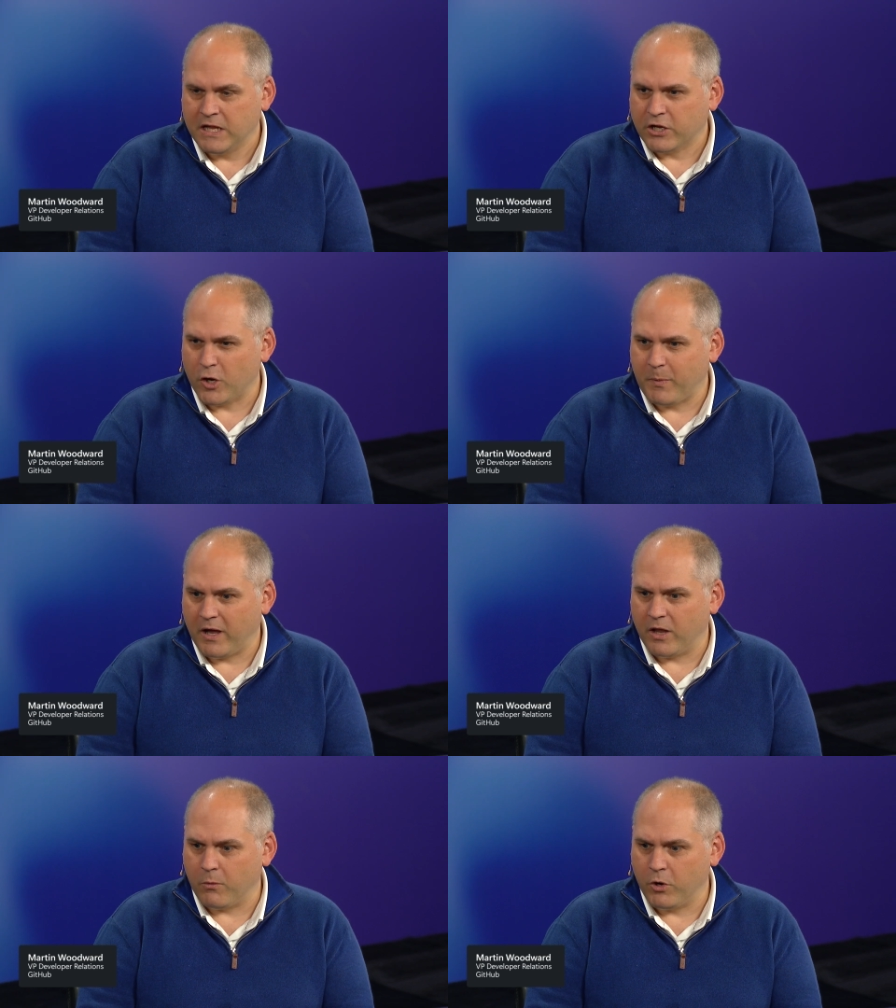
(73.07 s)

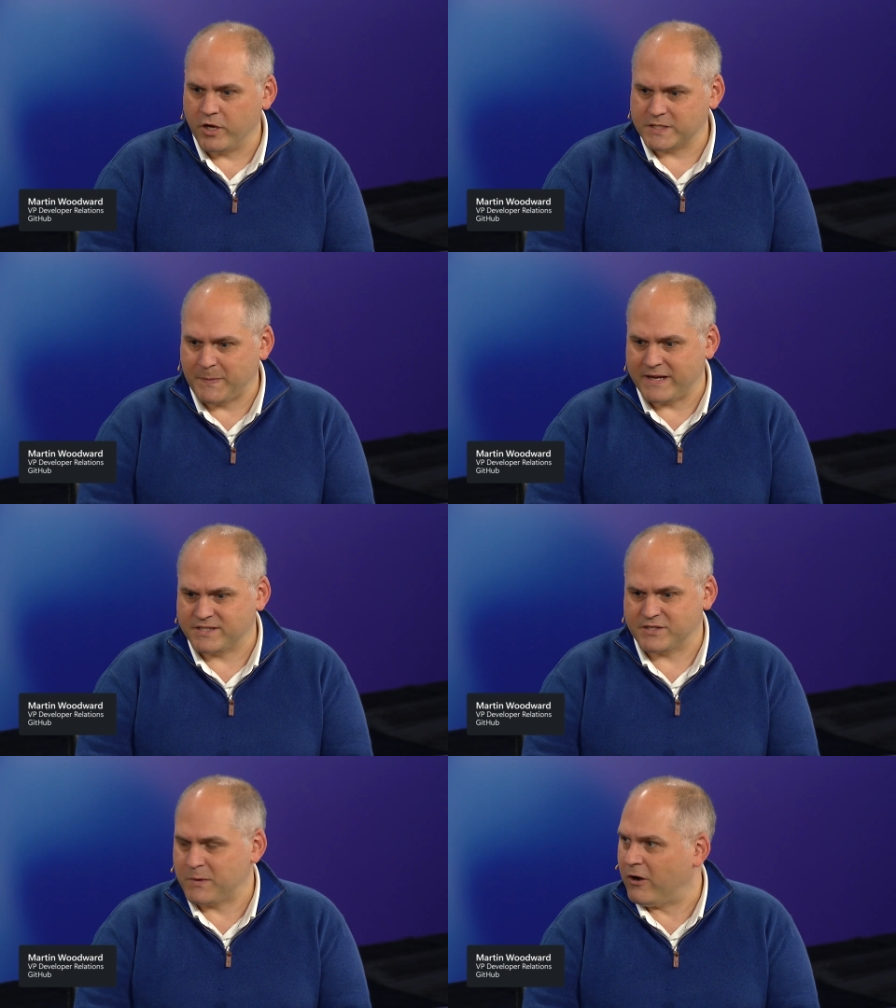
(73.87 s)
Copilot
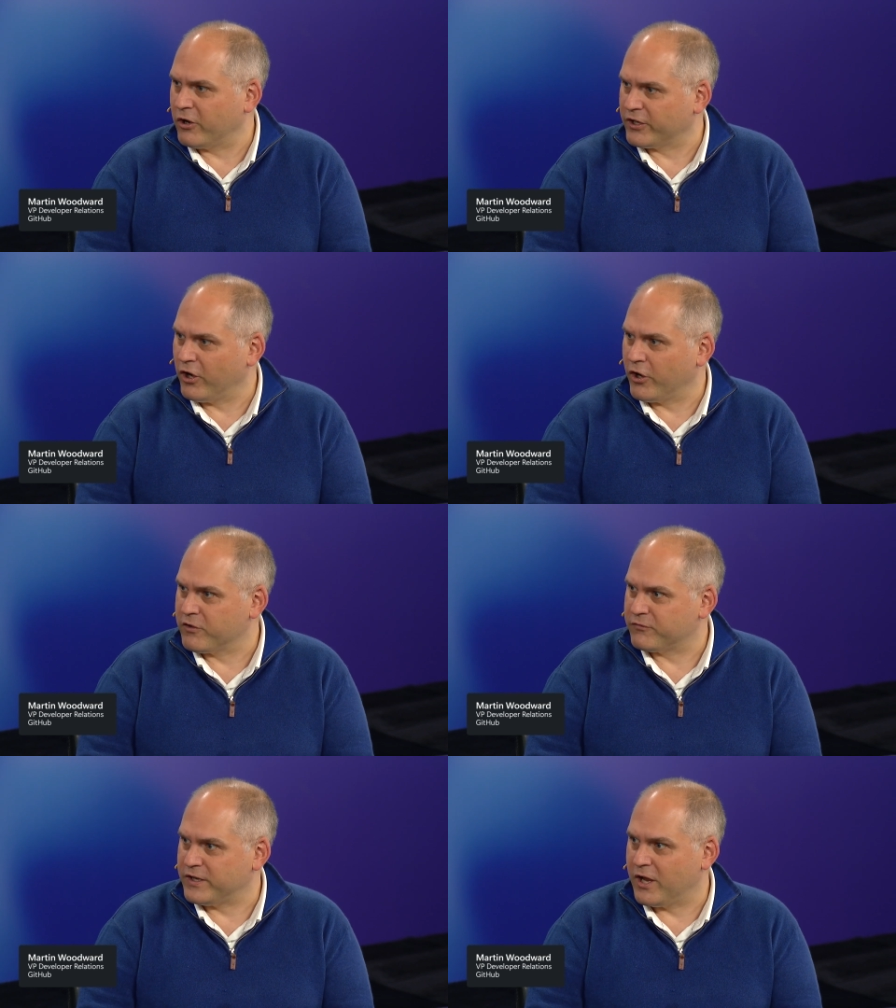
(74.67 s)
Workspace as well got a lot
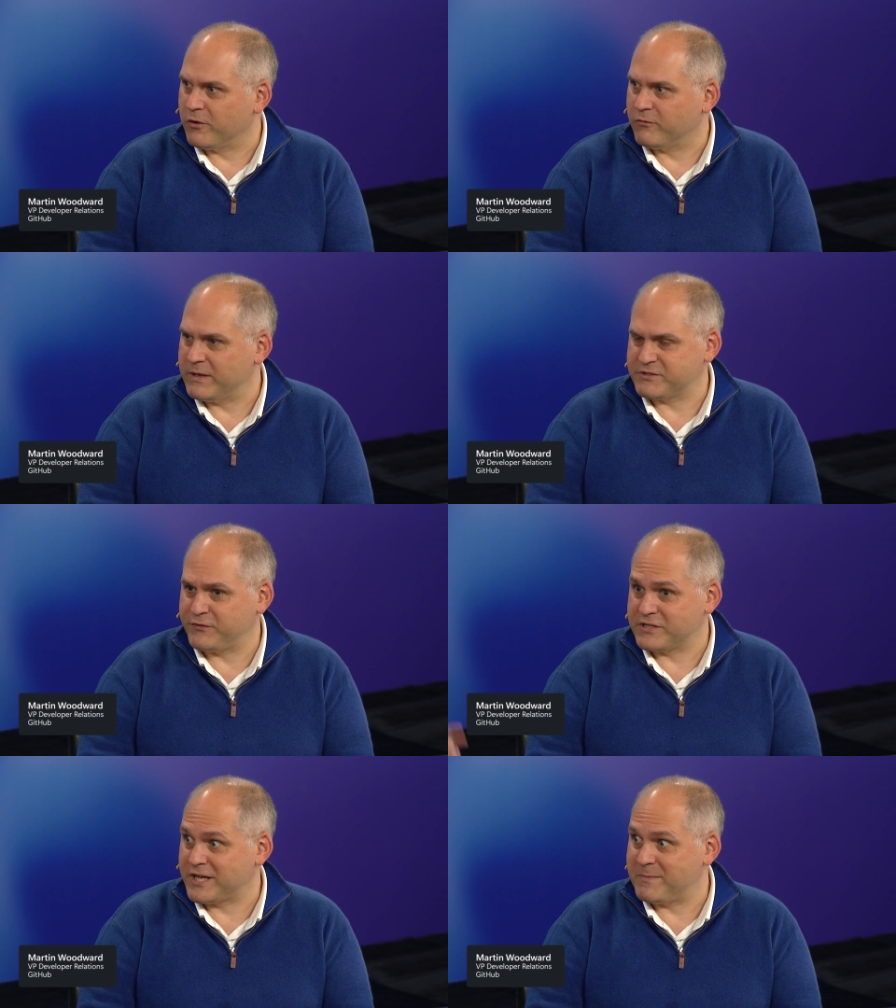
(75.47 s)
of, you know, it was the
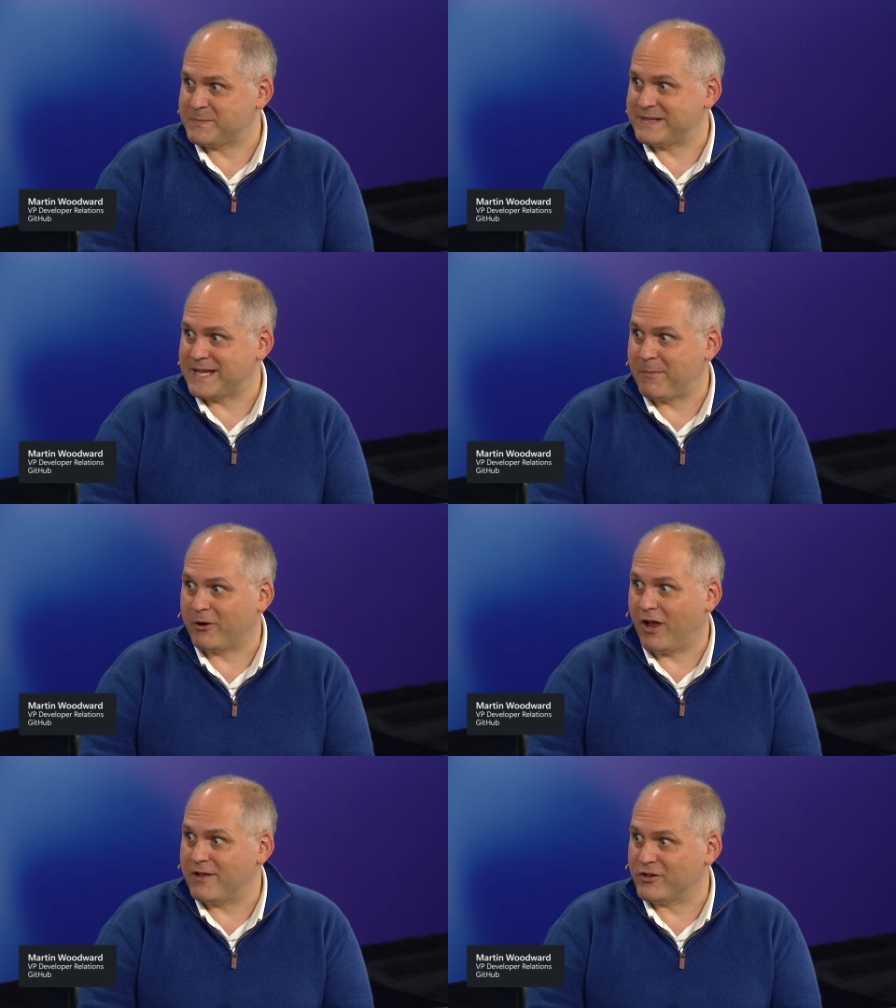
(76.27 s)
first time it's been demoed
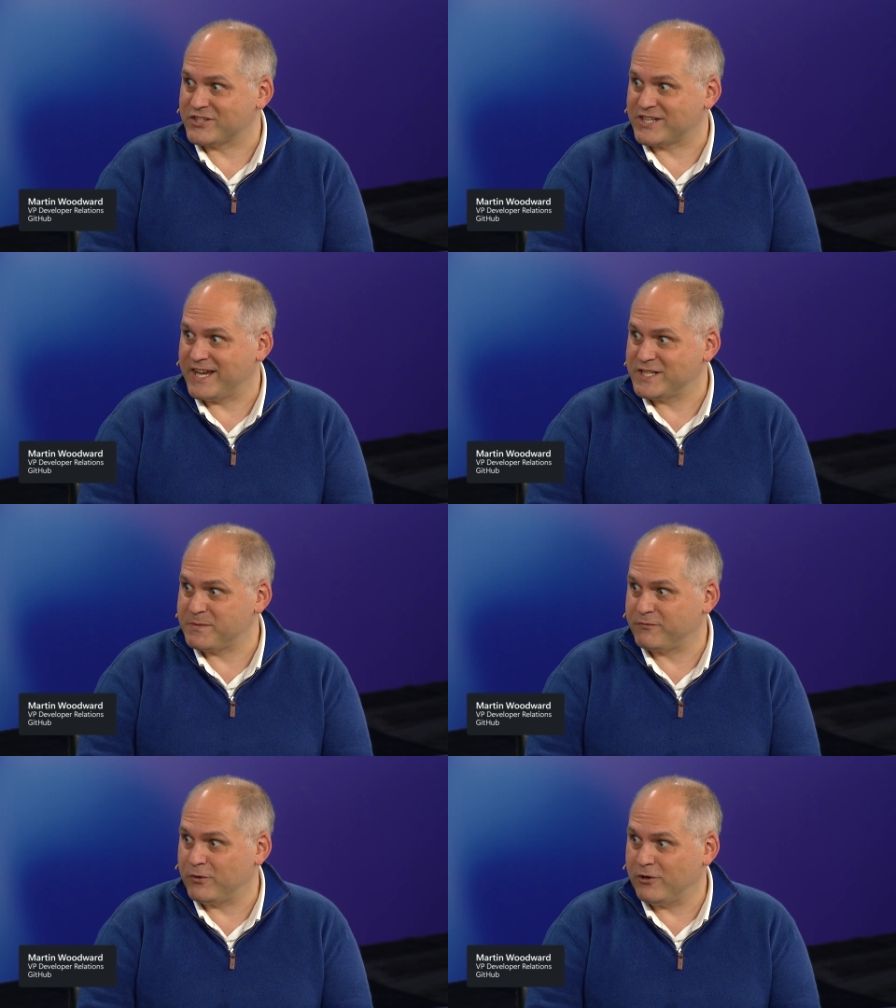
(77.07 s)
live on stage
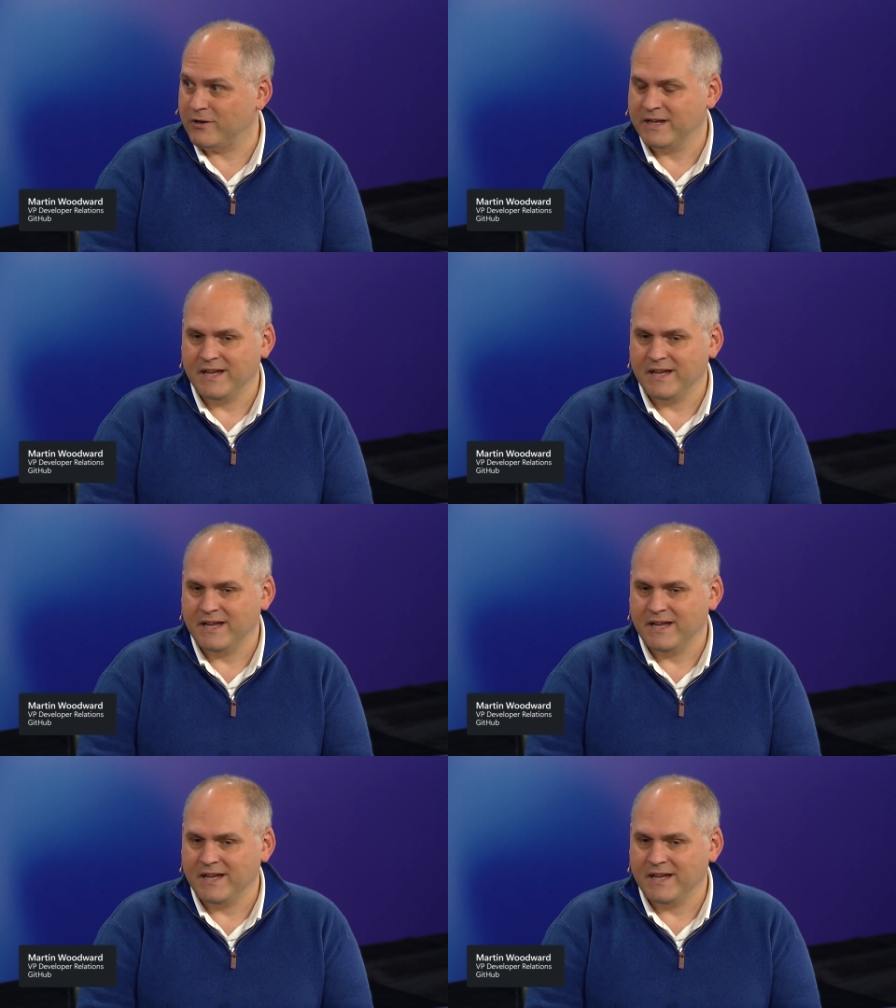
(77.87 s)
before.